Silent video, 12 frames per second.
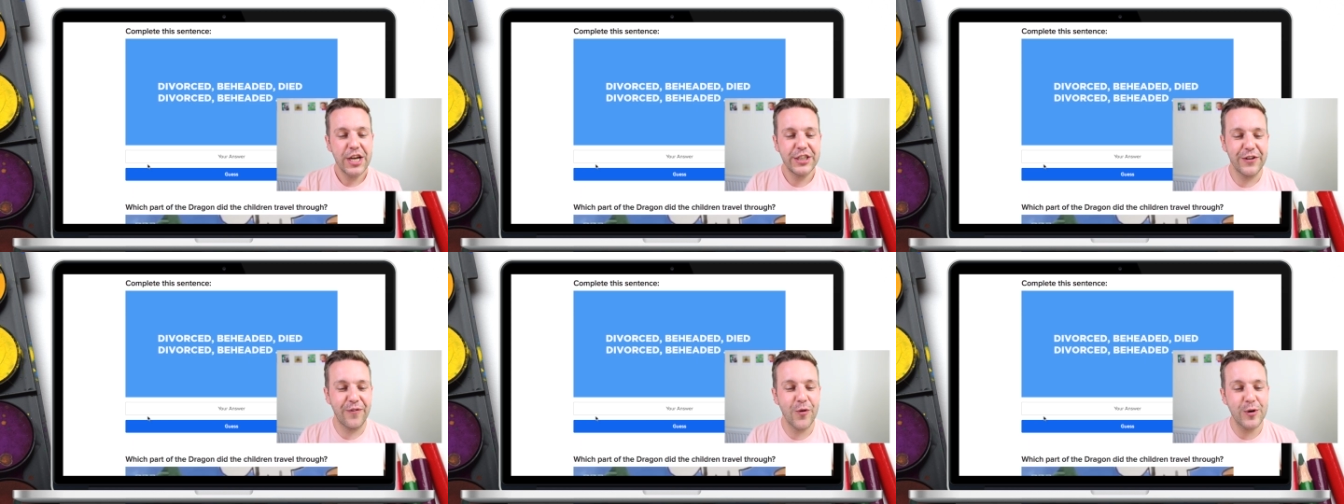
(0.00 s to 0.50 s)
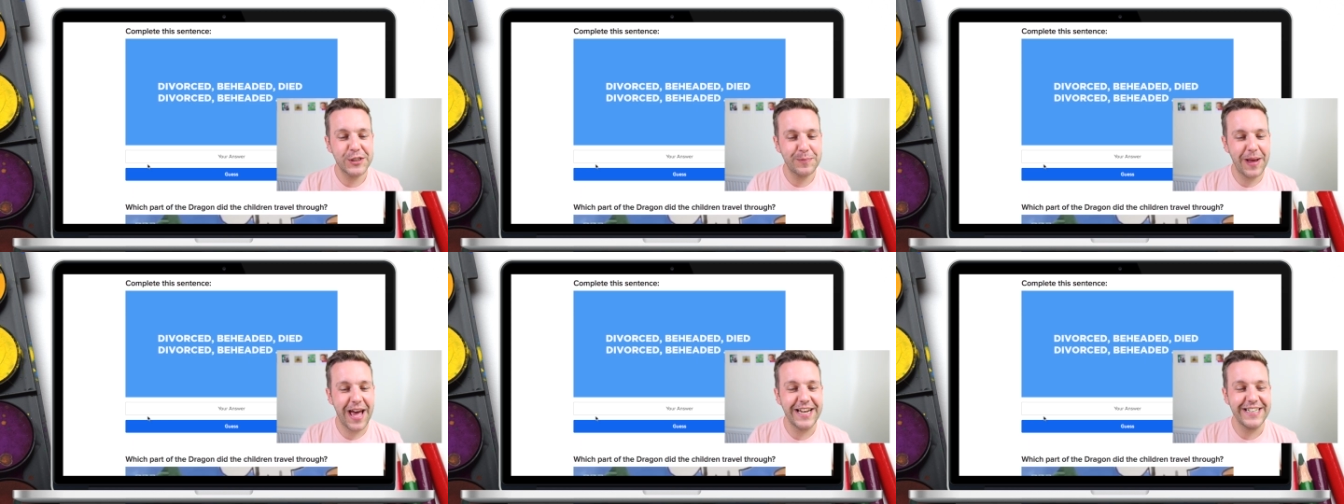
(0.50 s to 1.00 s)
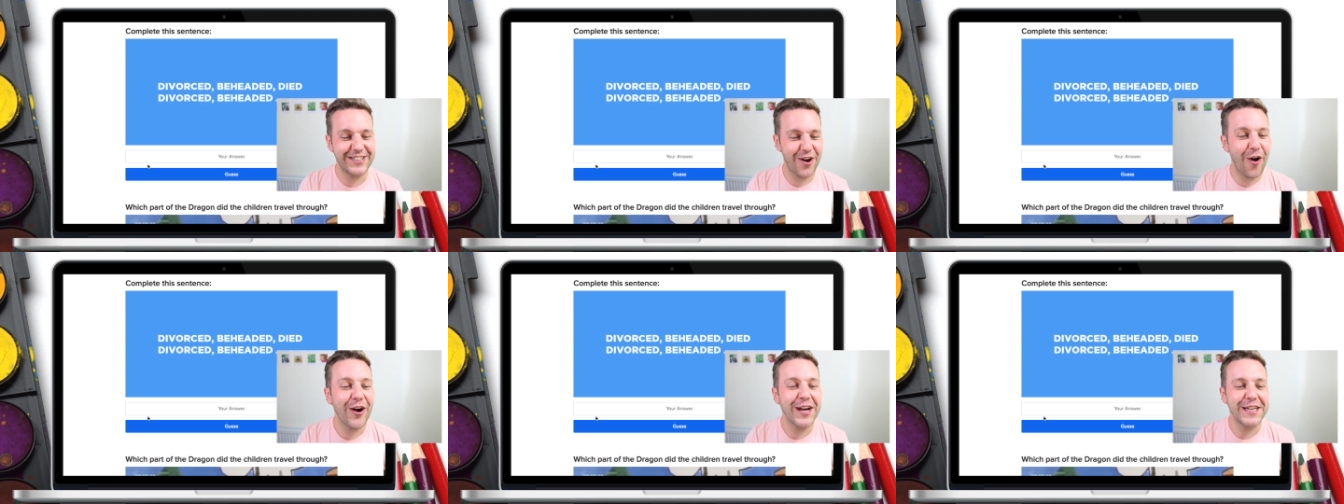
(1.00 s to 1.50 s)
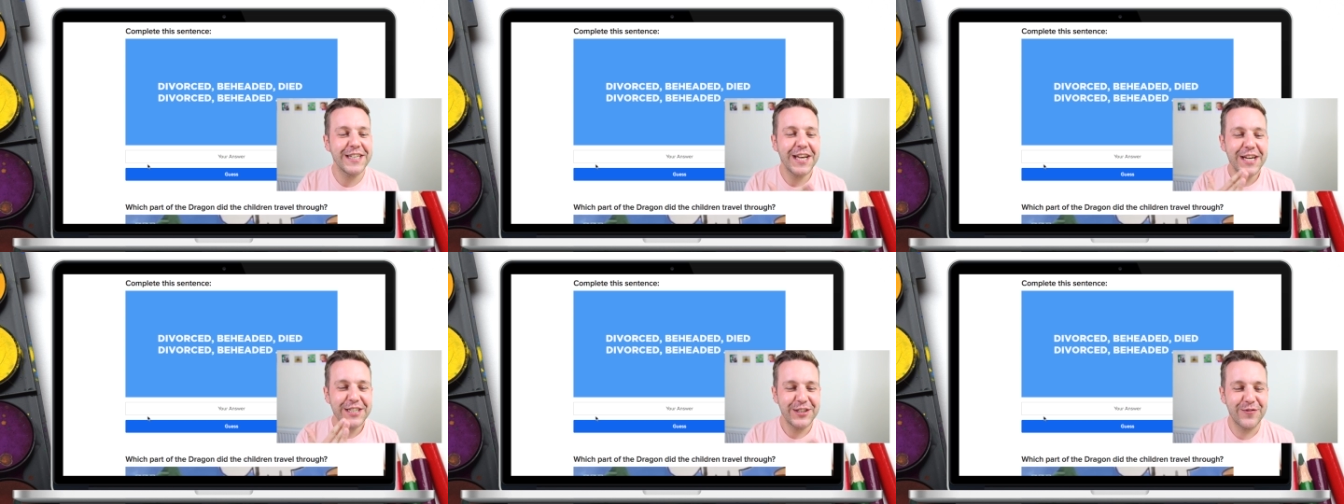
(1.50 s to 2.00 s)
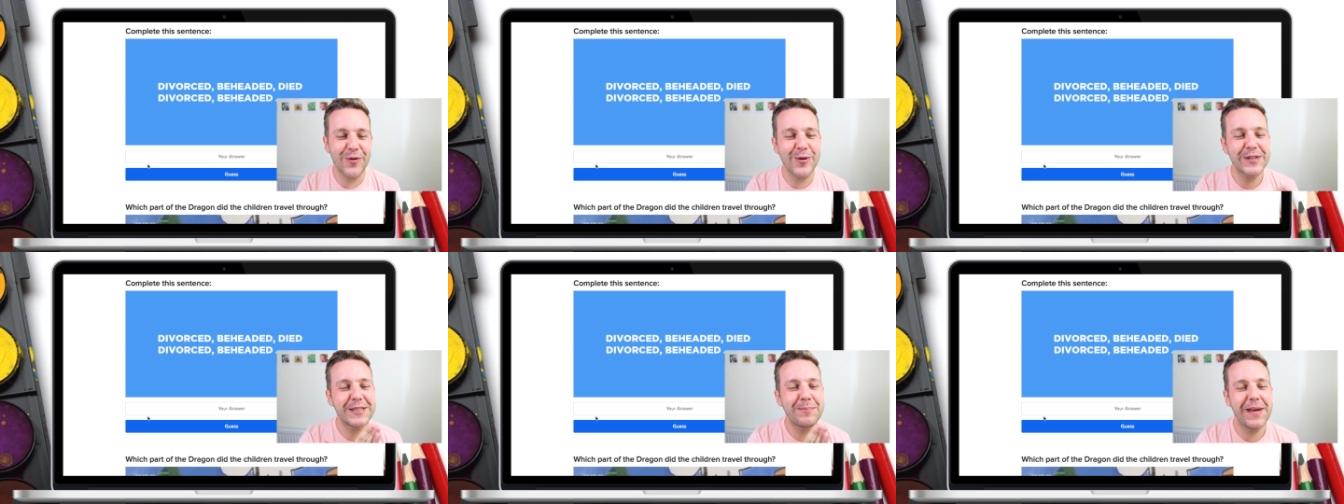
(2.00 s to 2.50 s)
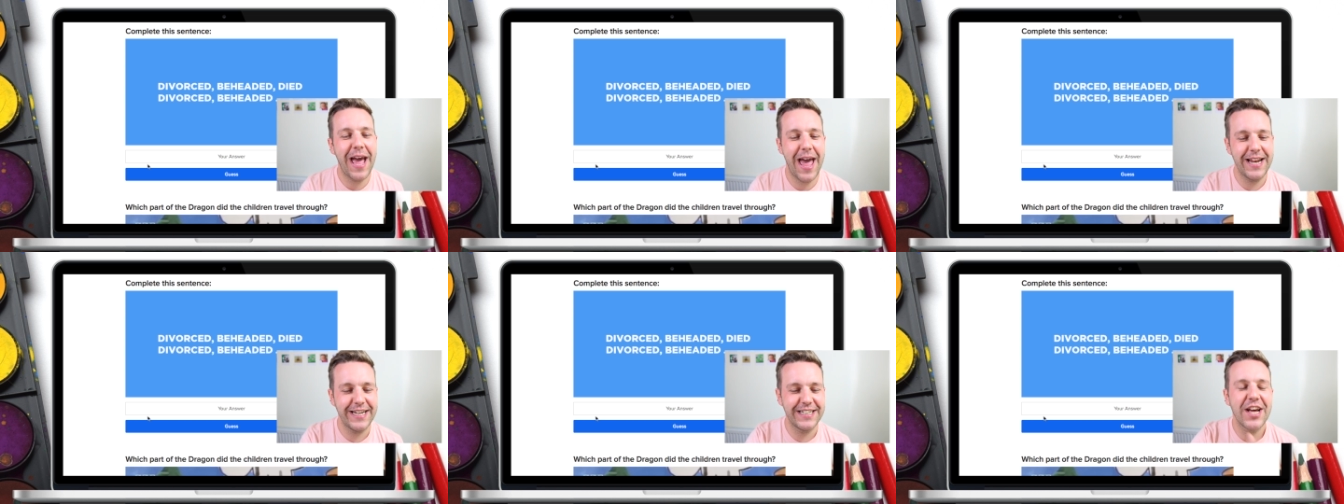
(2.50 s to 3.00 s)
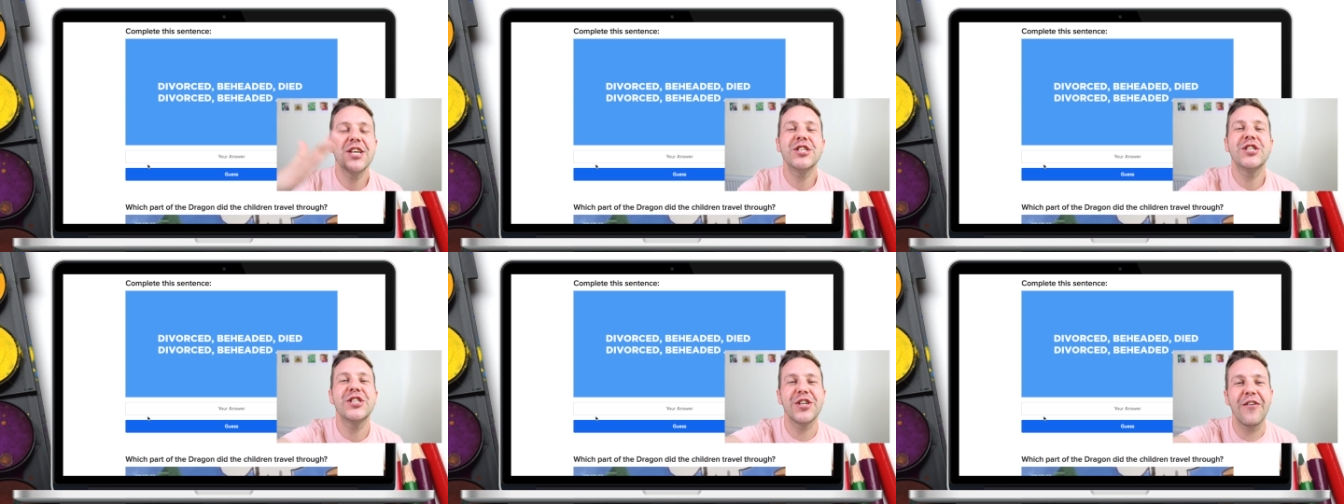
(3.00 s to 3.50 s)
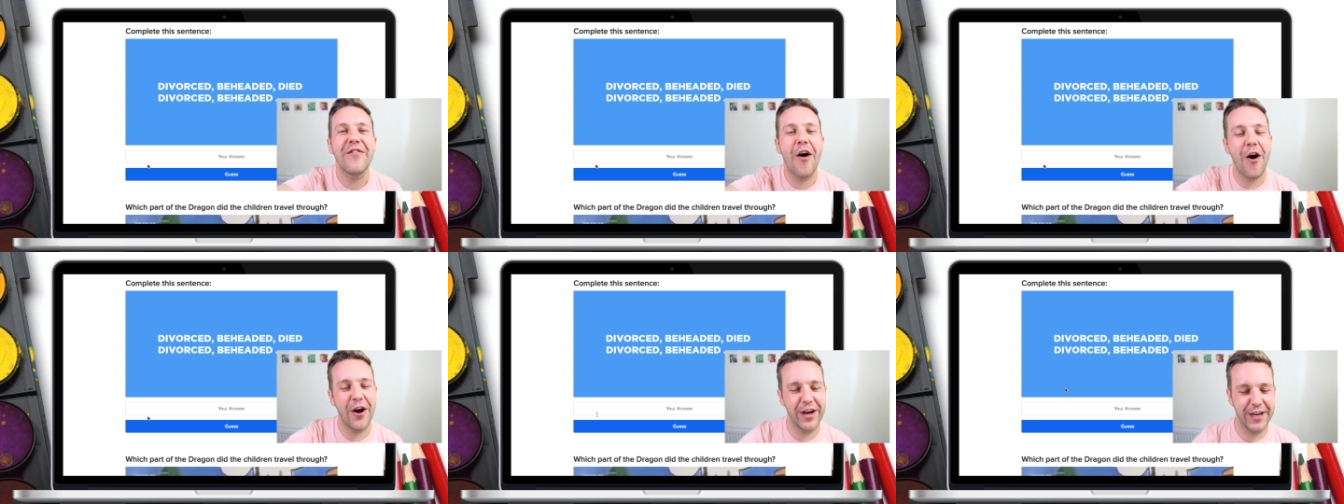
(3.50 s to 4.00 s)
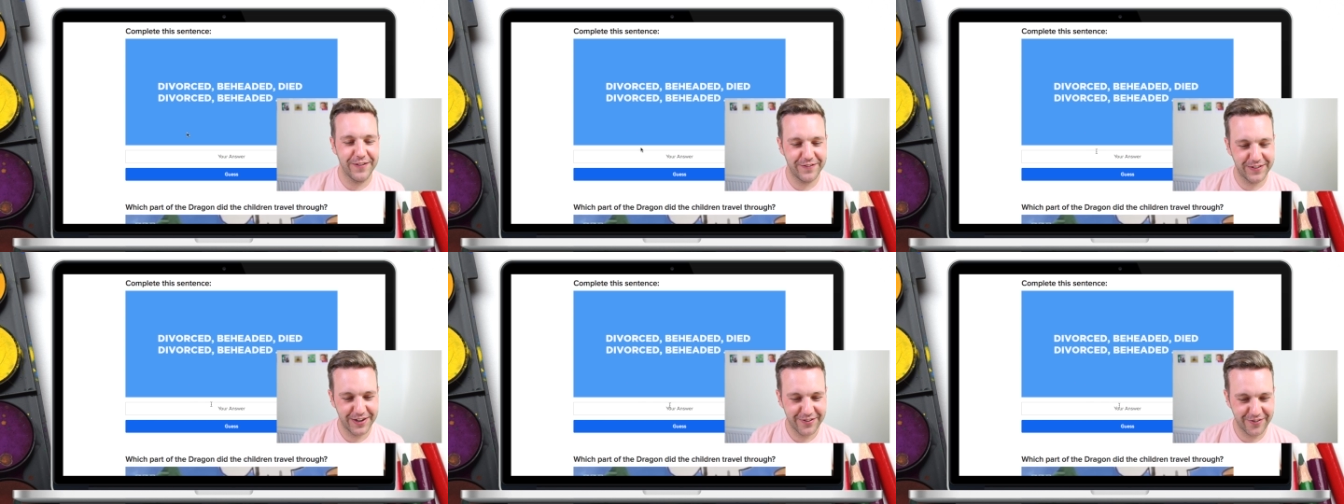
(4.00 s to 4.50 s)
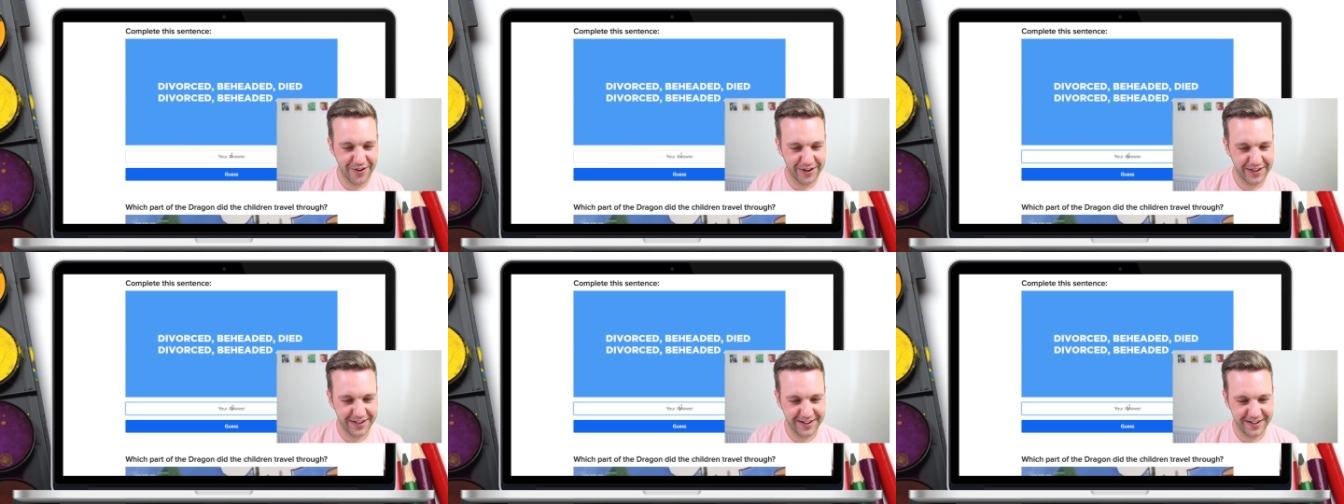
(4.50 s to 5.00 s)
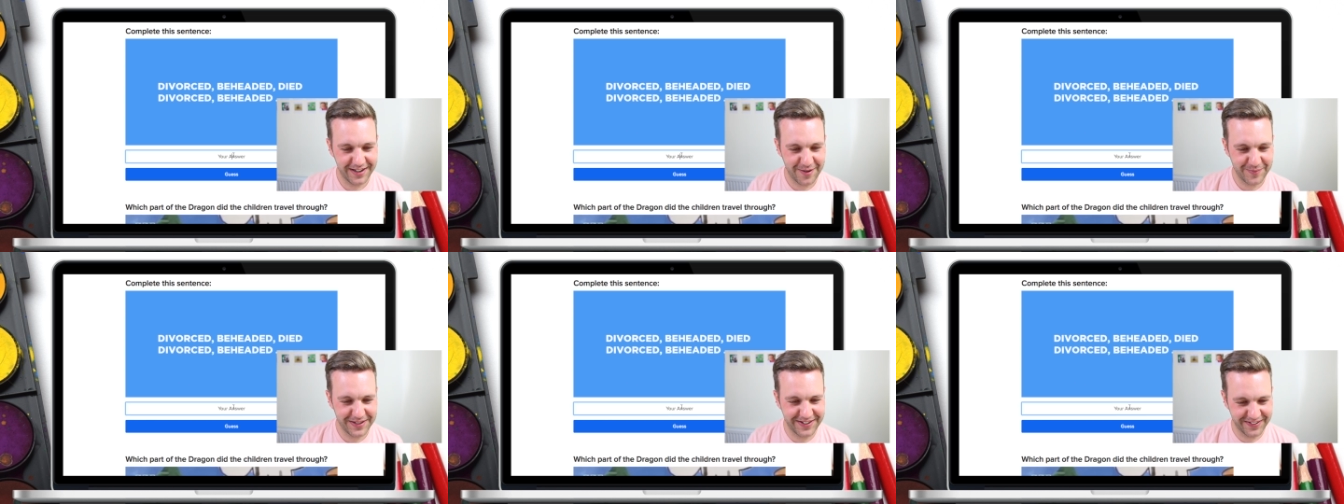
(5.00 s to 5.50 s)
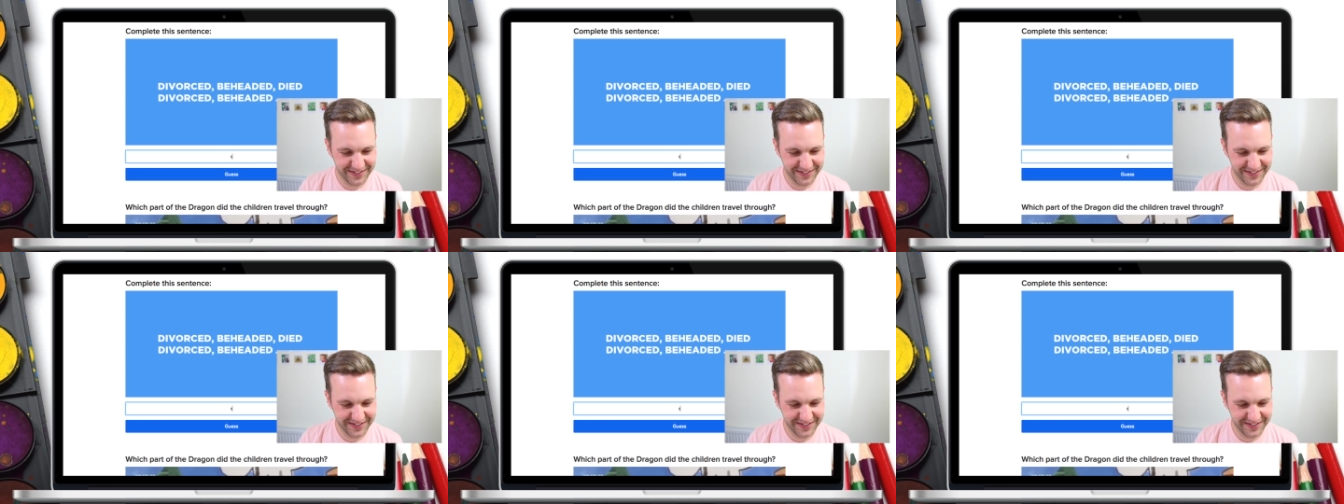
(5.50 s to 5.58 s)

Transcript: Divorced, beheaded, died. Divorced, beheaded, survived. Right, let me...